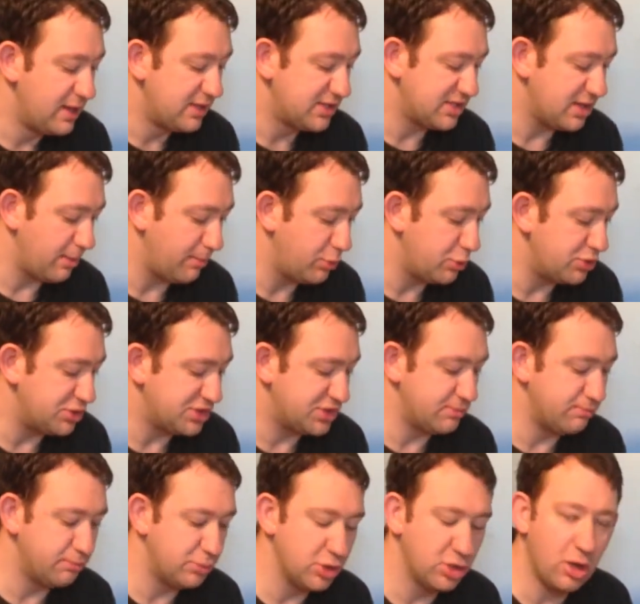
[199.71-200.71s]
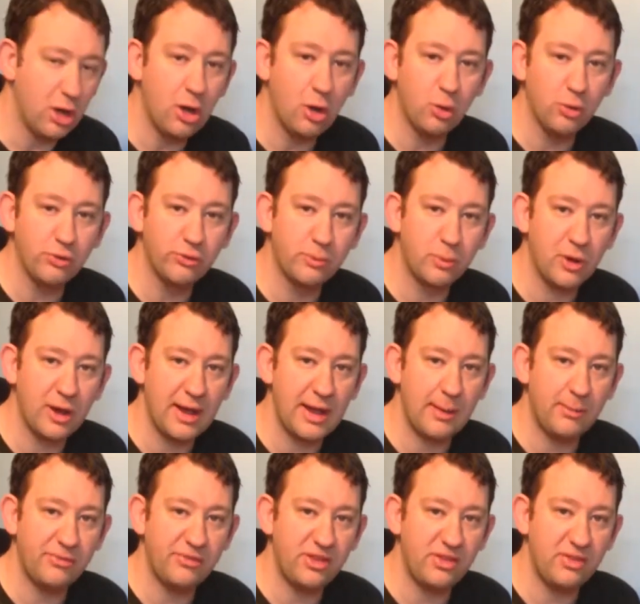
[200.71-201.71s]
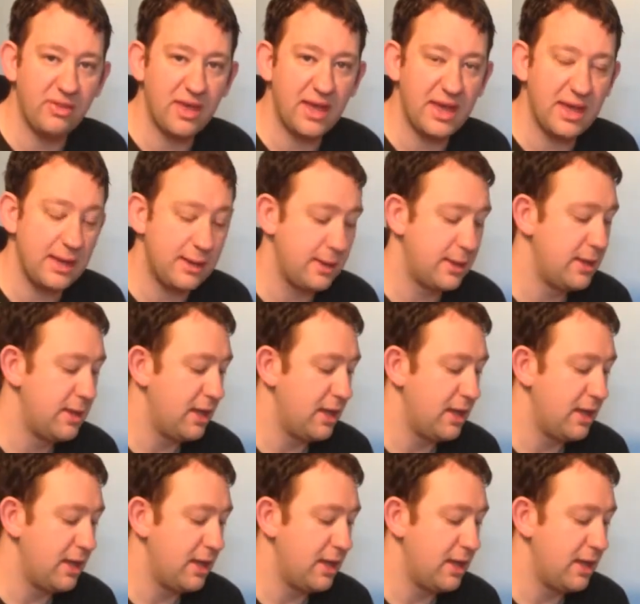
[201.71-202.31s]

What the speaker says: Start putting some bullet holes perhaps in there.